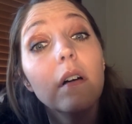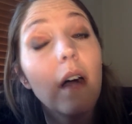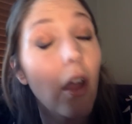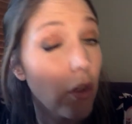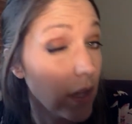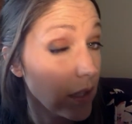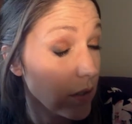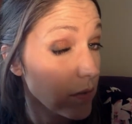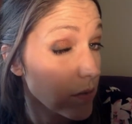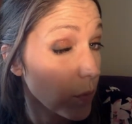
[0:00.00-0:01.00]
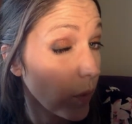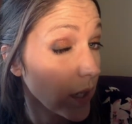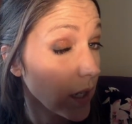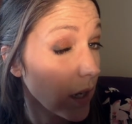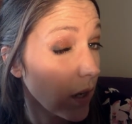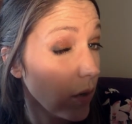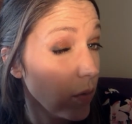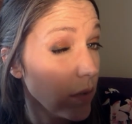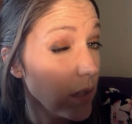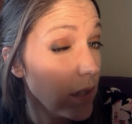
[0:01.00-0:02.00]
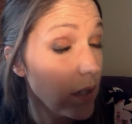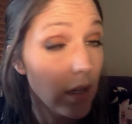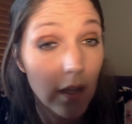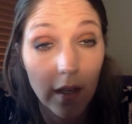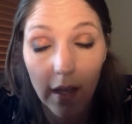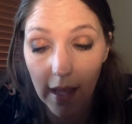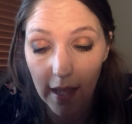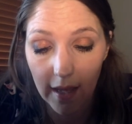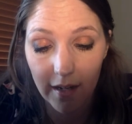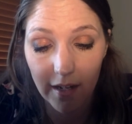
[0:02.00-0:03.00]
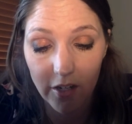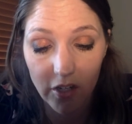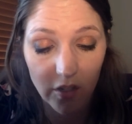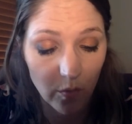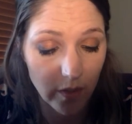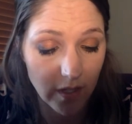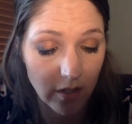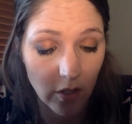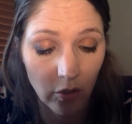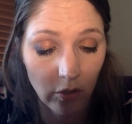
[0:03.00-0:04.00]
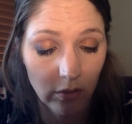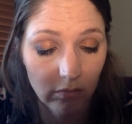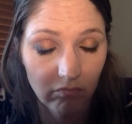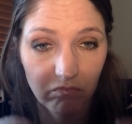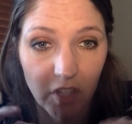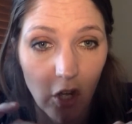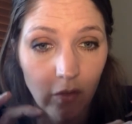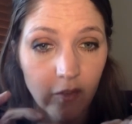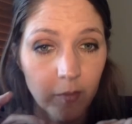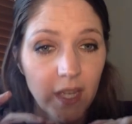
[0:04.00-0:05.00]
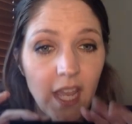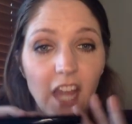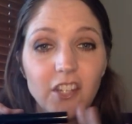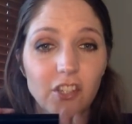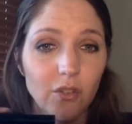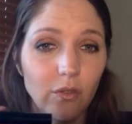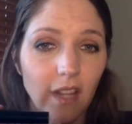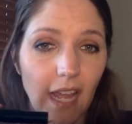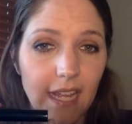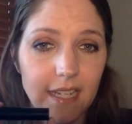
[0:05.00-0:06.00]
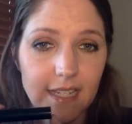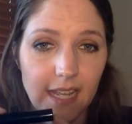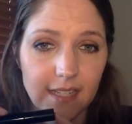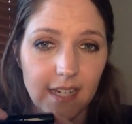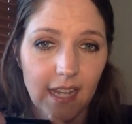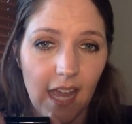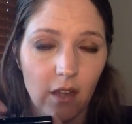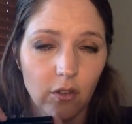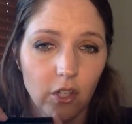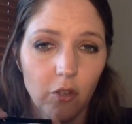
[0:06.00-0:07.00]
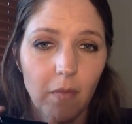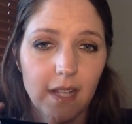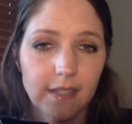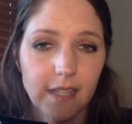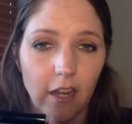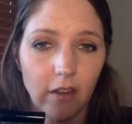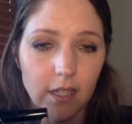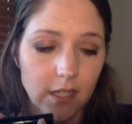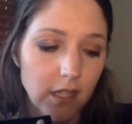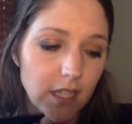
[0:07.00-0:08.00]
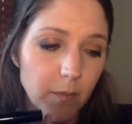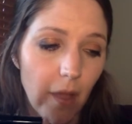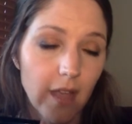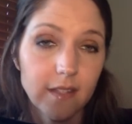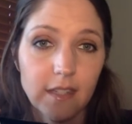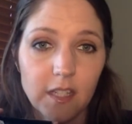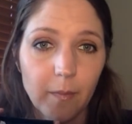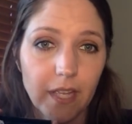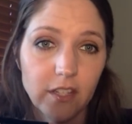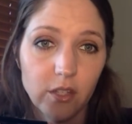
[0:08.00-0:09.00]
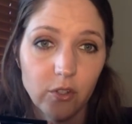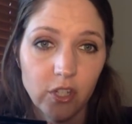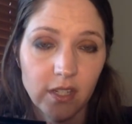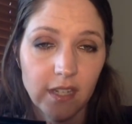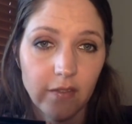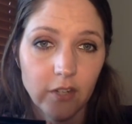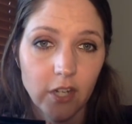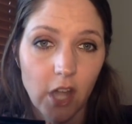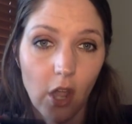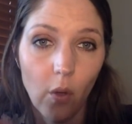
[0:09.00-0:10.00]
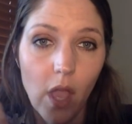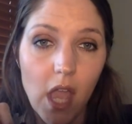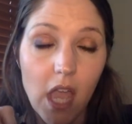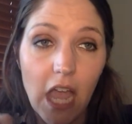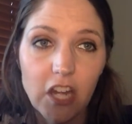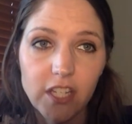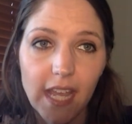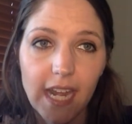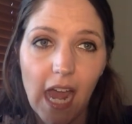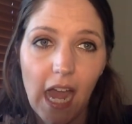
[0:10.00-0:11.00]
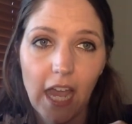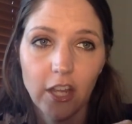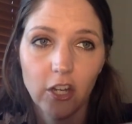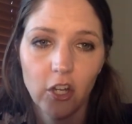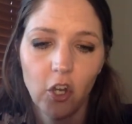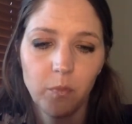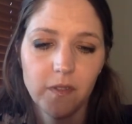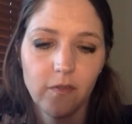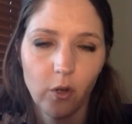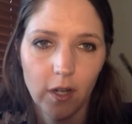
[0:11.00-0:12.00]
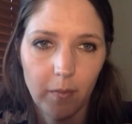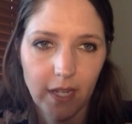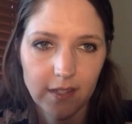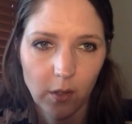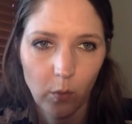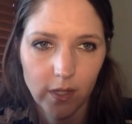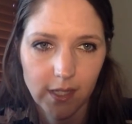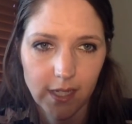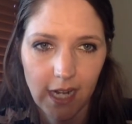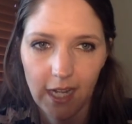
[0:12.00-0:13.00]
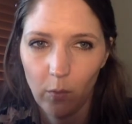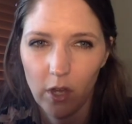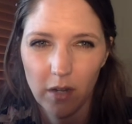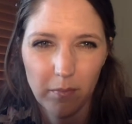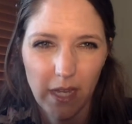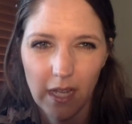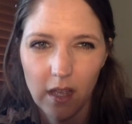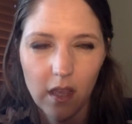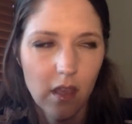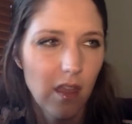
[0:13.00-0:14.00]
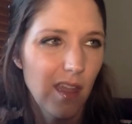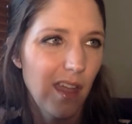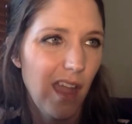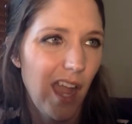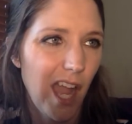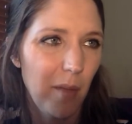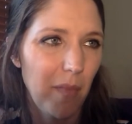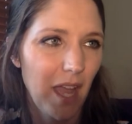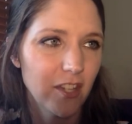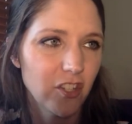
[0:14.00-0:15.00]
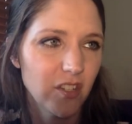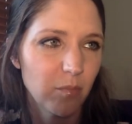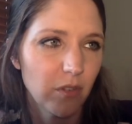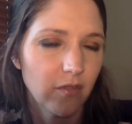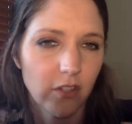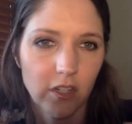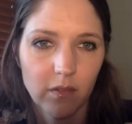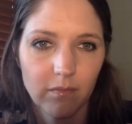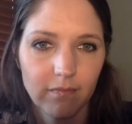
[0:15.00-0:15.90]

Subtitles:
I only used one coat, and it just was a total no for me. I do like testing out new mascaras in these boxes because you just never know. I just had higher hopes for it because it was a tiny one, but I just prefer